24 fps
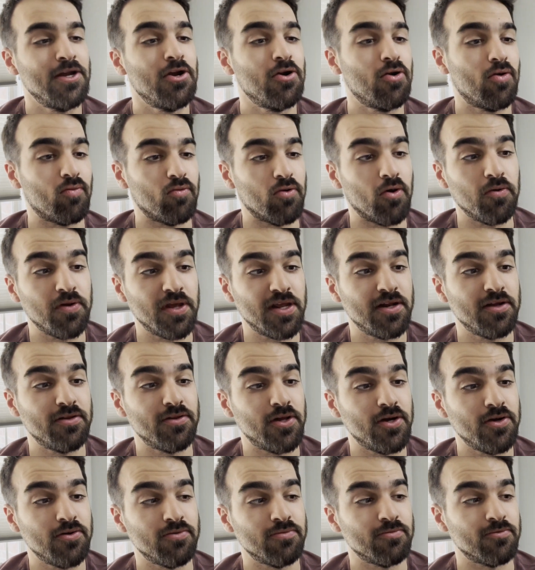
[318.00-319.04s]
Ronan
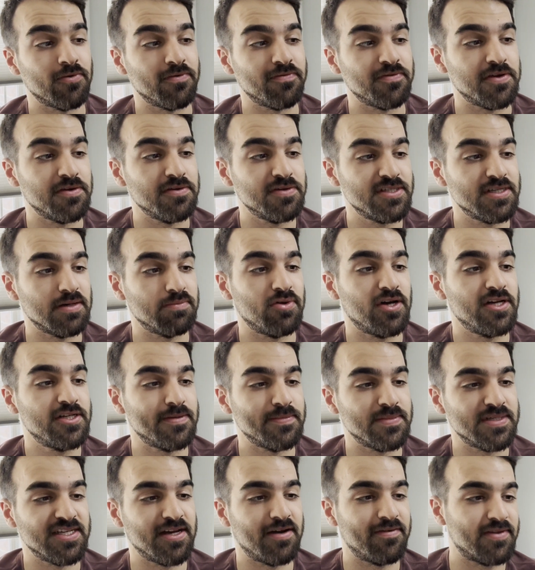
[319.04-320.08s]
alone refused to pledge
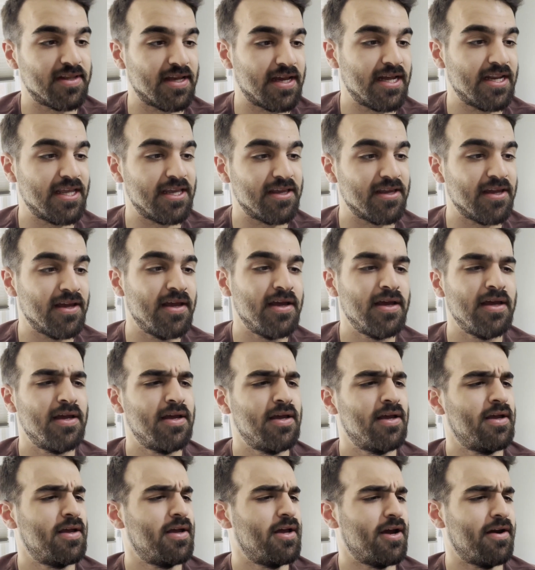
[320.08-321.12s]
himself to any
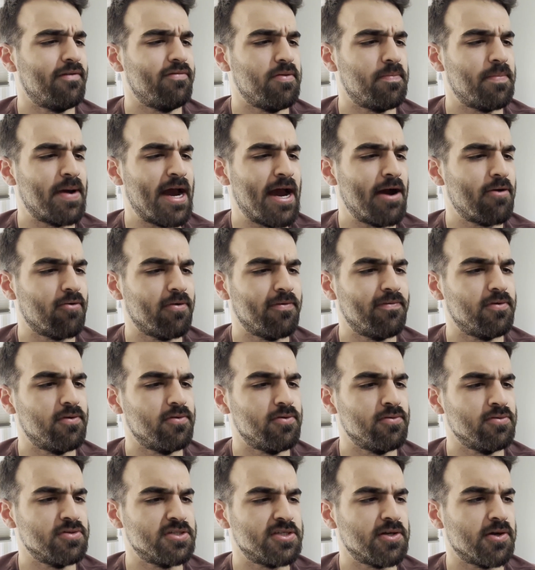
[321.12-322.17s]
of the
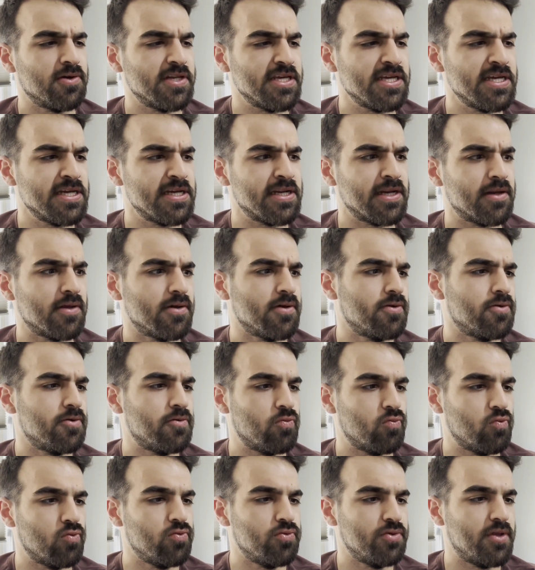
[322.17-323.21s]
powerful Sardine who
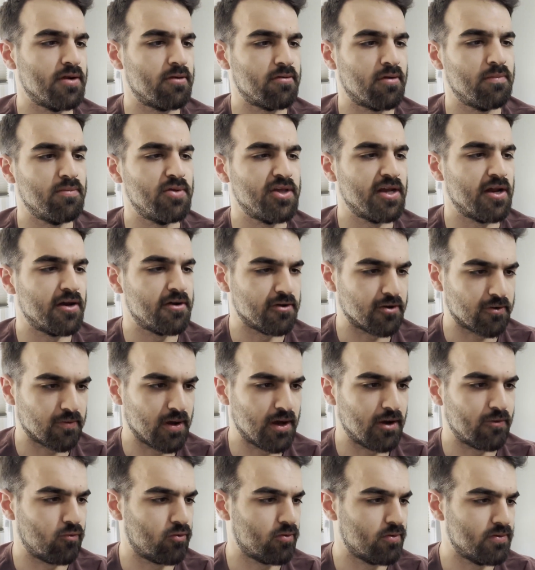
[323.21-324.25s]
ruled the crumbly
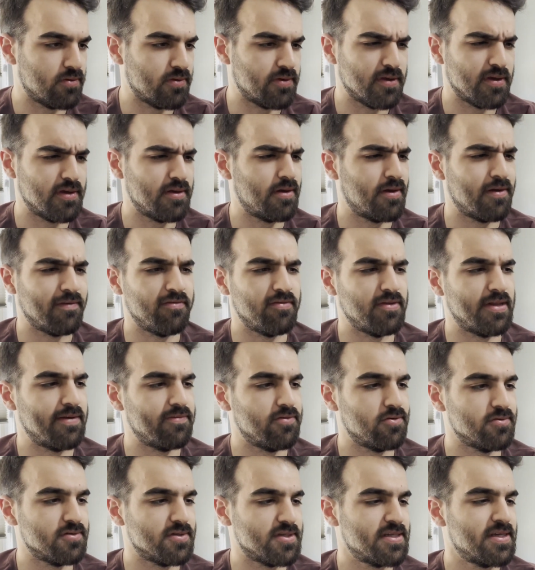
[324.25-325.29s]
underground world of
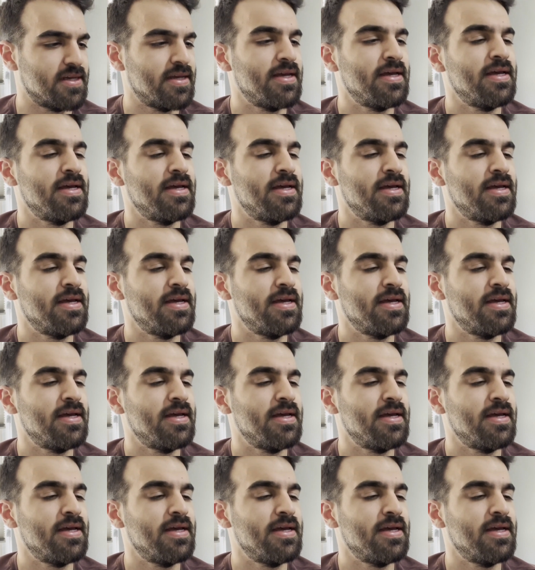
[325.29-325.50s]
levels.